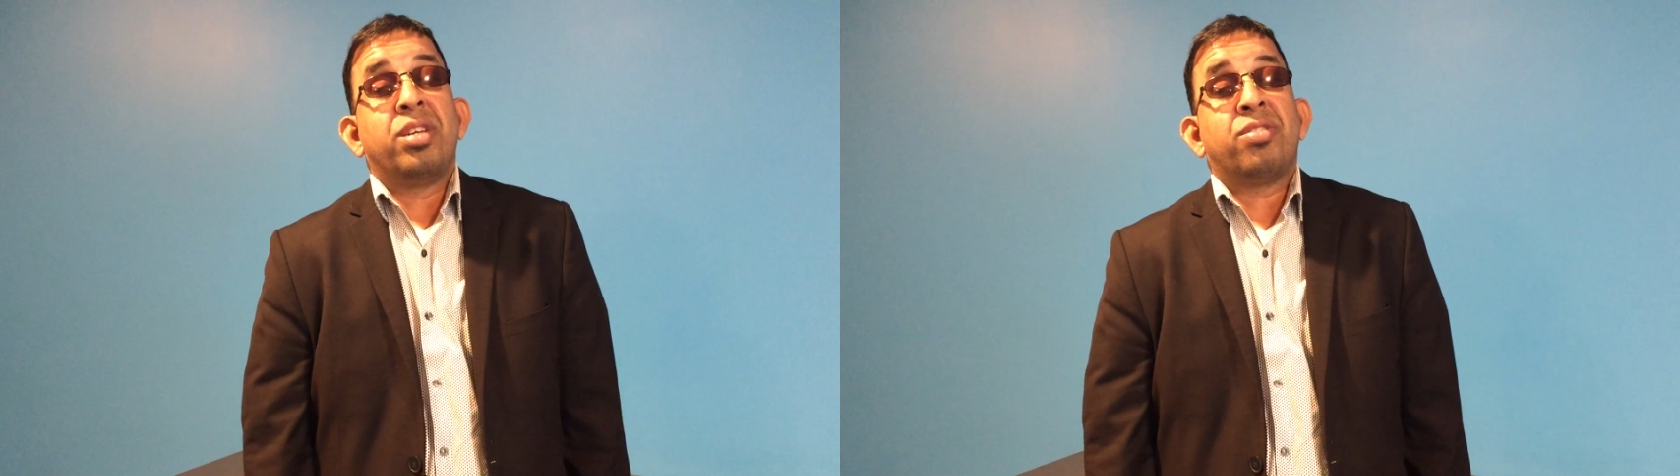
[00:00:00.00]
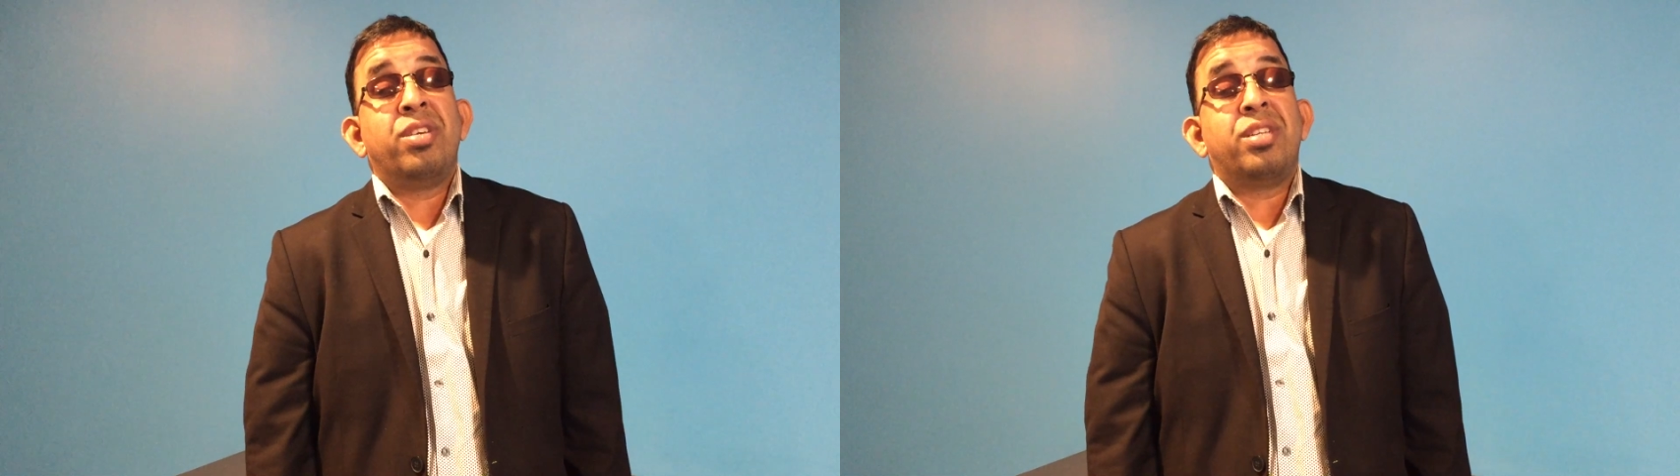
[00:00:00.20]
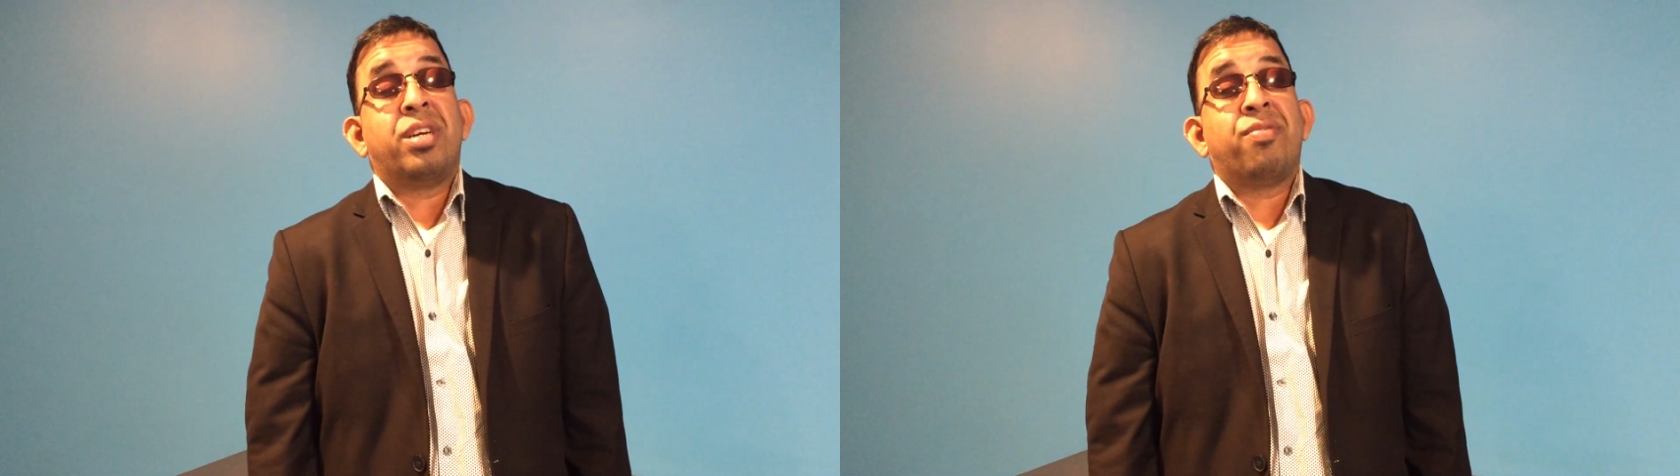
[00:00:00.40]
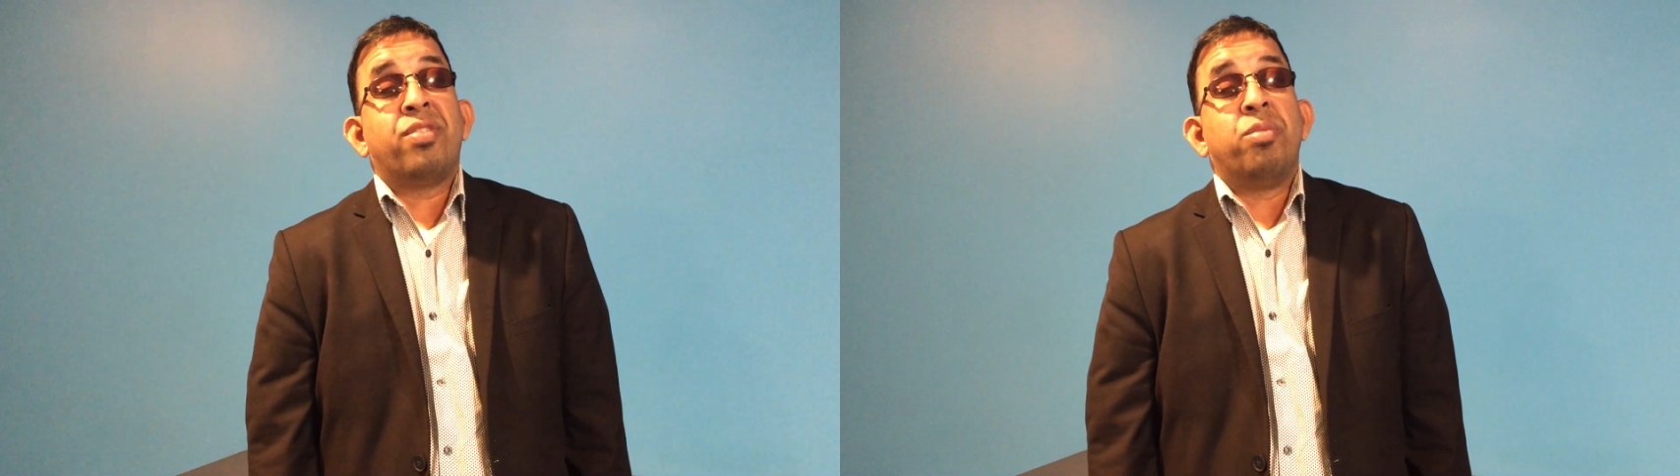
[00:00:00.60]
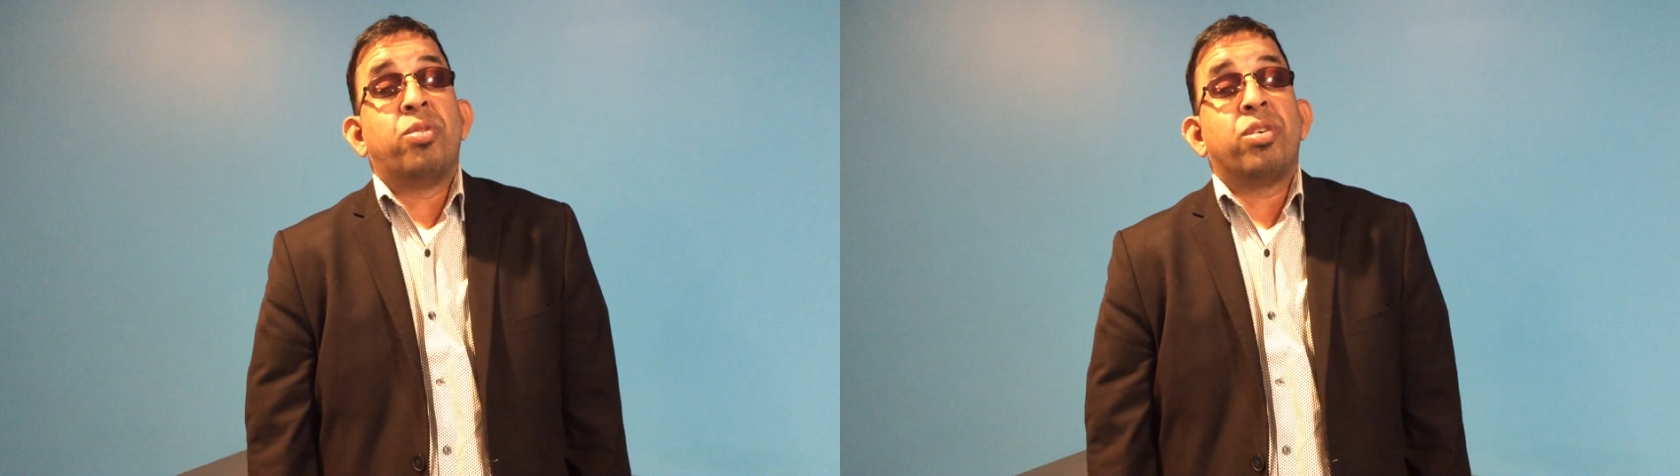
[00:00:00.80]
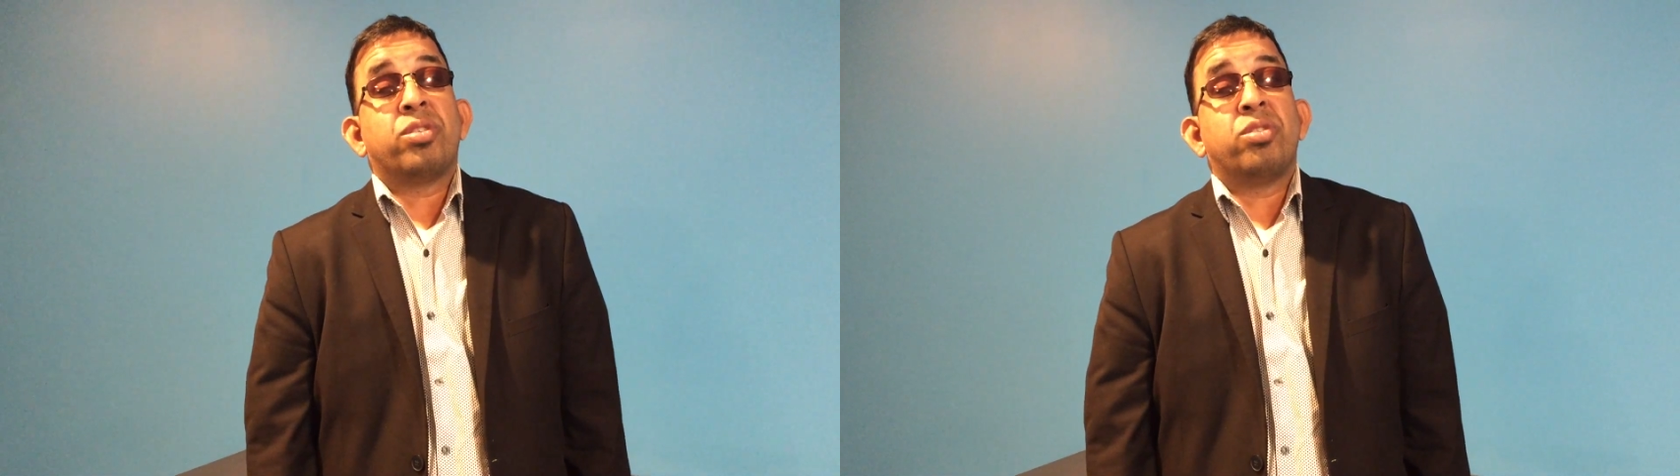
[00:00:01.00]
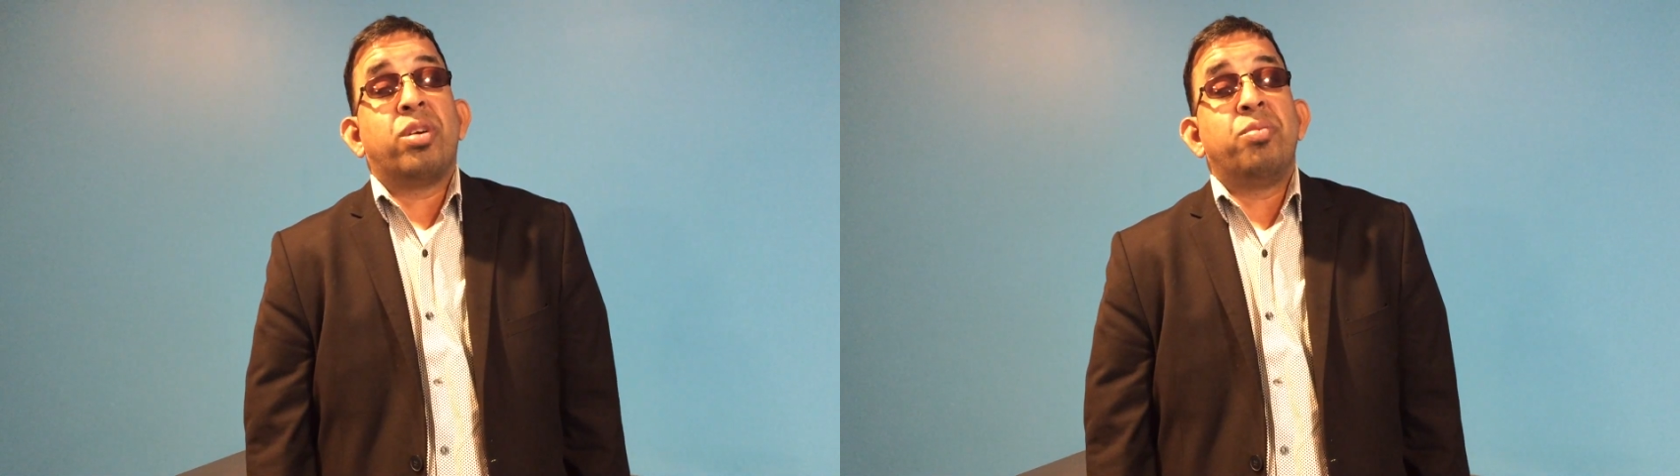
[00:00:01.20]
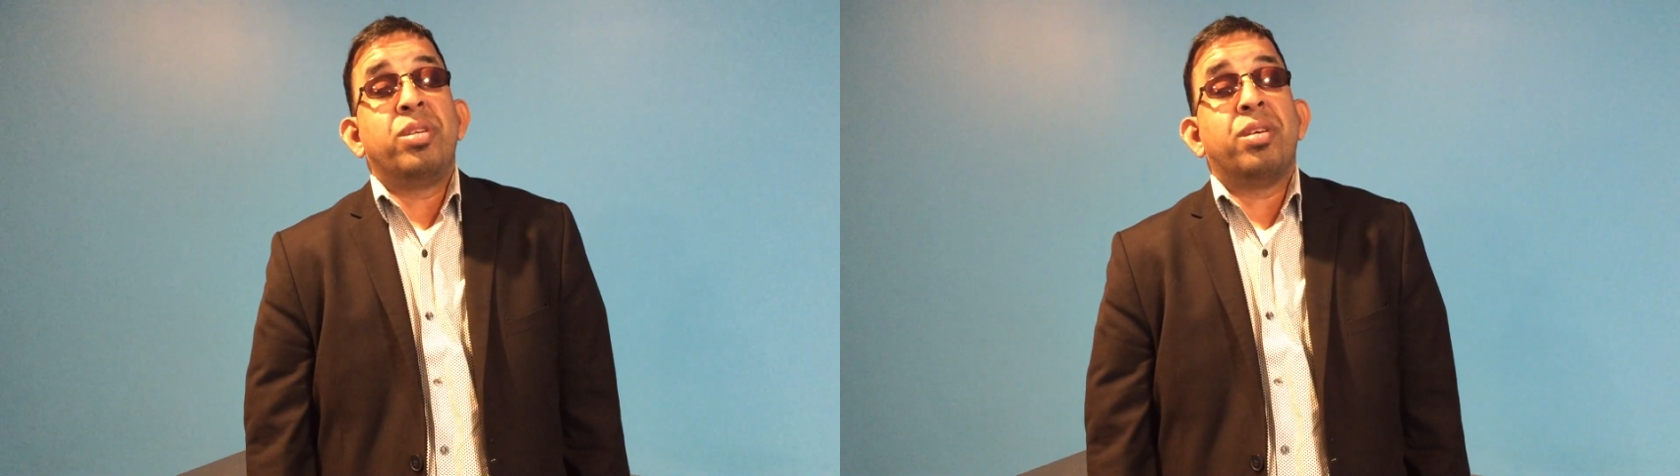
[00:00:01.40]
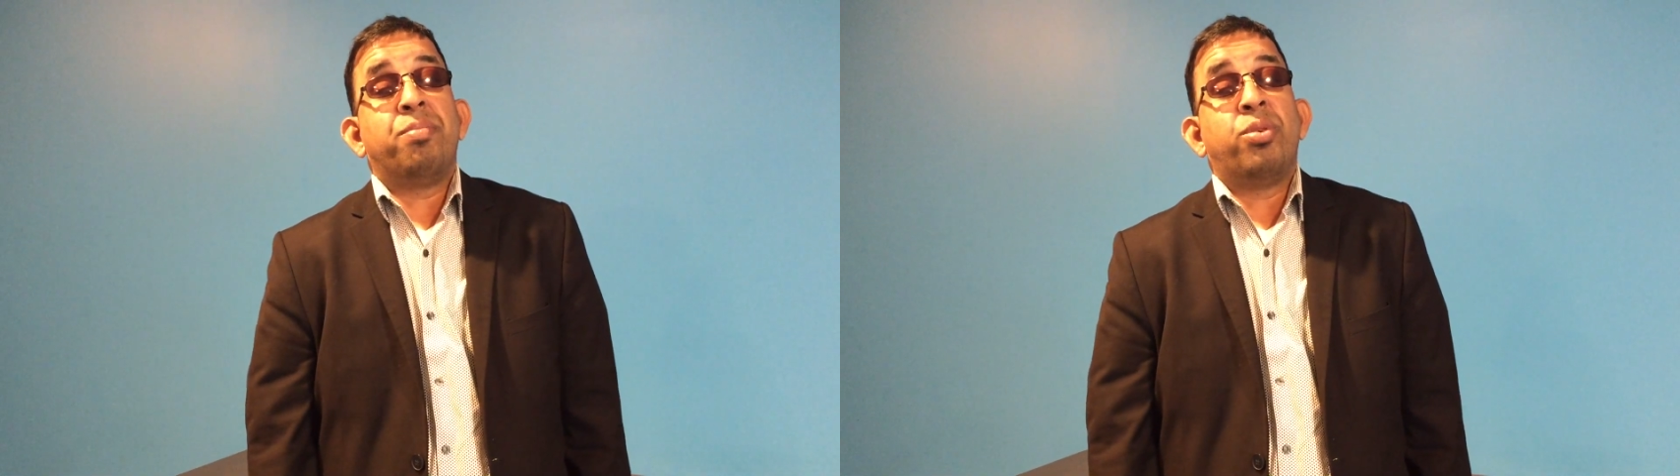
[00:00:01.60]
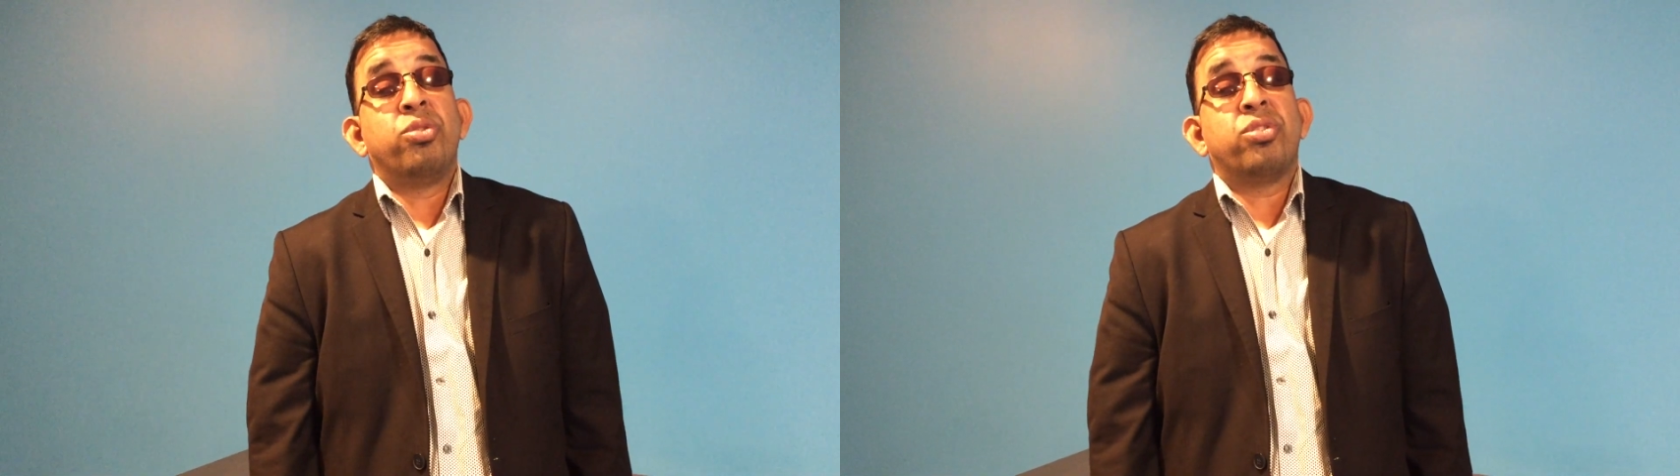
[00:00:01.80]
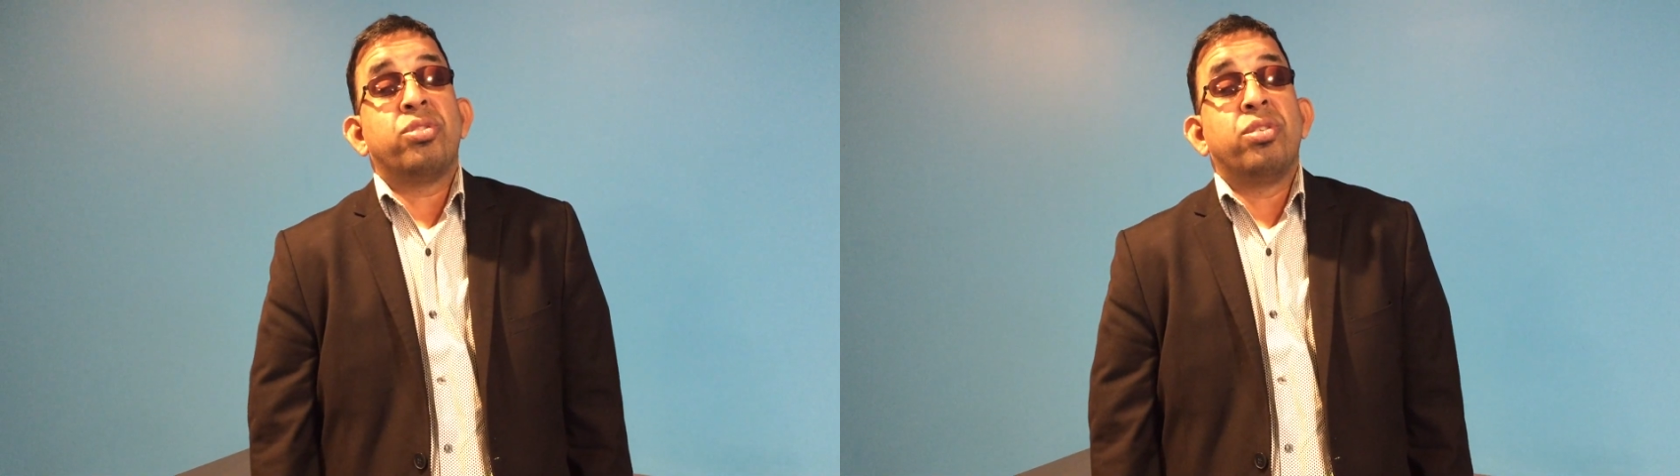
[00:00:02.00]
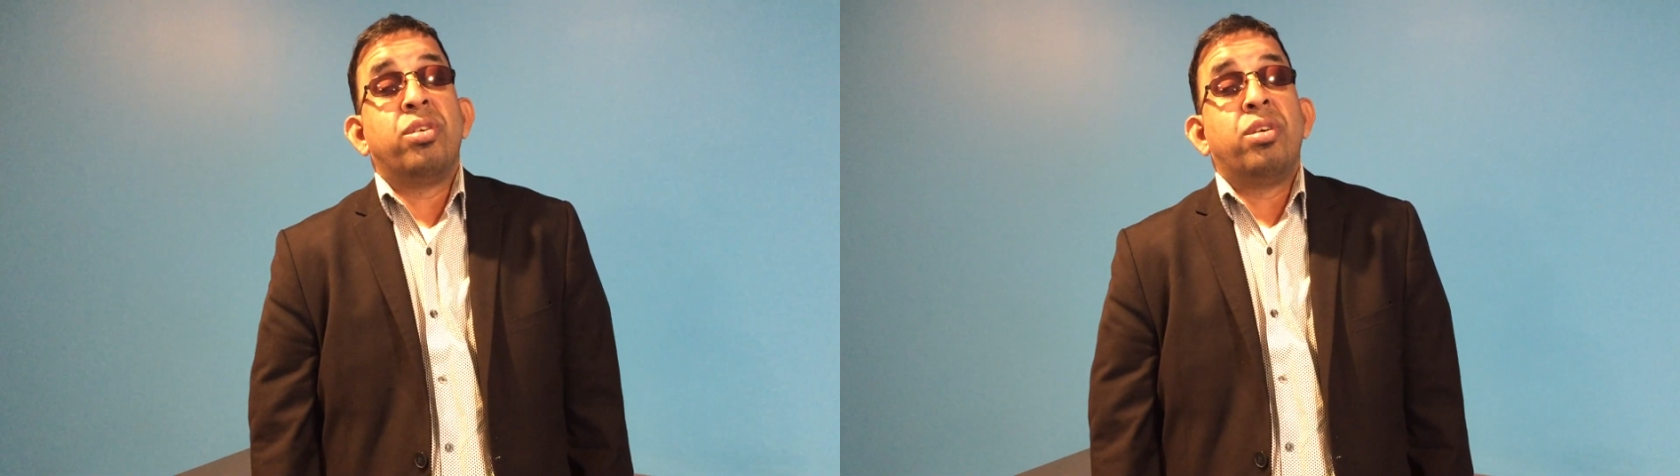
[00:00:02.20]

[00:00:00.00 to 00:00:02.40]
create that framework so that we can push